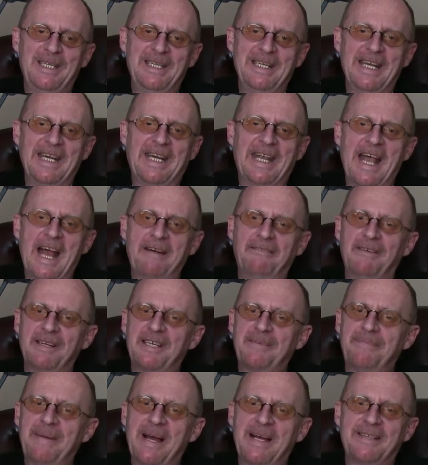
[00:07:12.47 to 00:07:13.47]
You can't
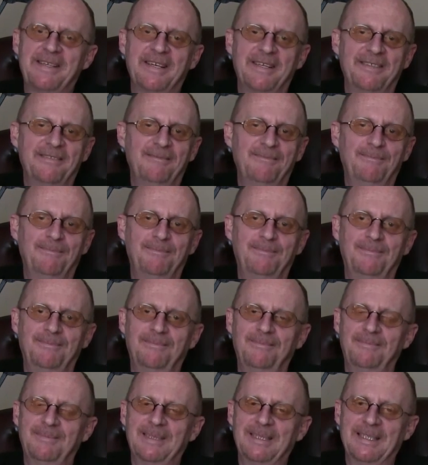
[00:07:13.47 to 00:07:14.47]
respect it
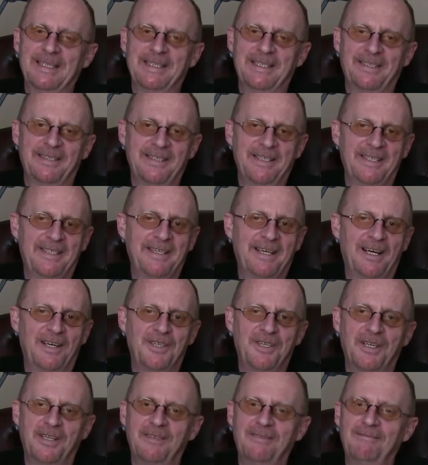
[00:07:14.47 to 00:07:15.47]
until you
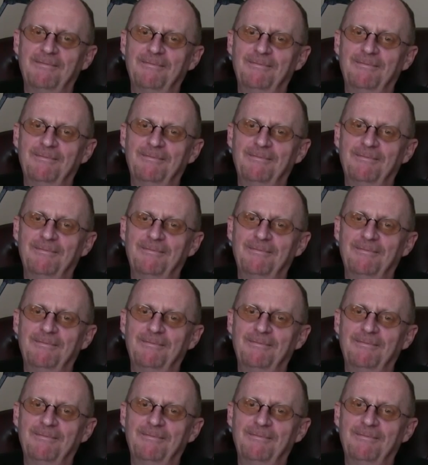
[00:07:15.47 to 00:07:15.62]
touch it.